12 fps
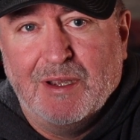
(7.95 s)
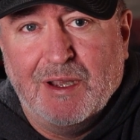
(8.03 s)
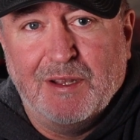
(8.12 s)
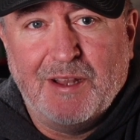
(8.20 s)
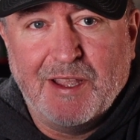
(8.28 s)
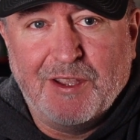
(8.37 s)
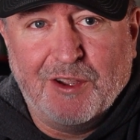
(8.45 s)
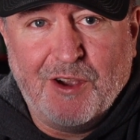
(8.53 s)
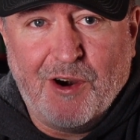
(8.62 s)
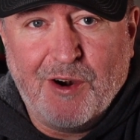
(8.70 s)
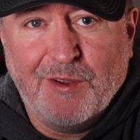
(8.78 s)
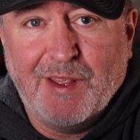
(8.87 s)
Unlike a
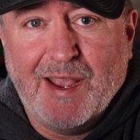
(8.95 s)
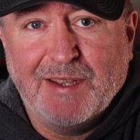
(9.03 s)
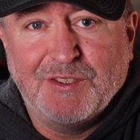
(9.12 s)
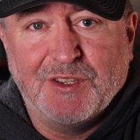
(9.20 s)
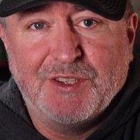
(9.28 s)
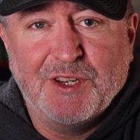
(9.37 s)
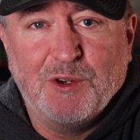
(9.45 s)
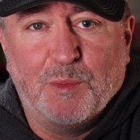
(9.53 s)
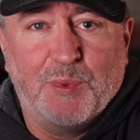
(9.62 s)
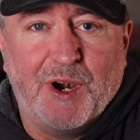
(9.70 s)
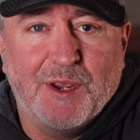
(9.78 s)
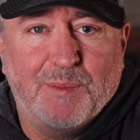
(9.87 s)
car that has a single
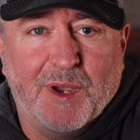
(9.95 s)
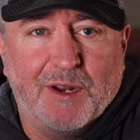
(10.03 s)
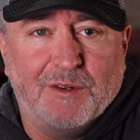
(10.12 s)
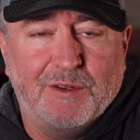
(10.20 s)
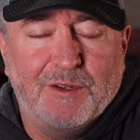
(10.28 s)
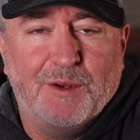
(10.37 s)
brake pedal,